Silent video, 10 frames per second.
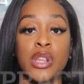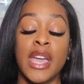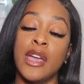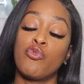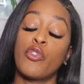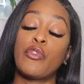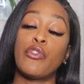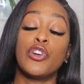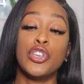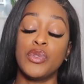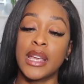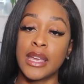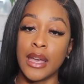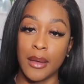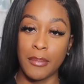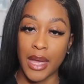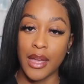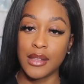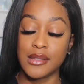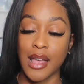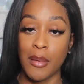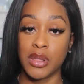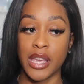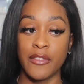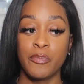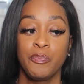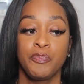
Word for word: can refer you to get meds, I believe,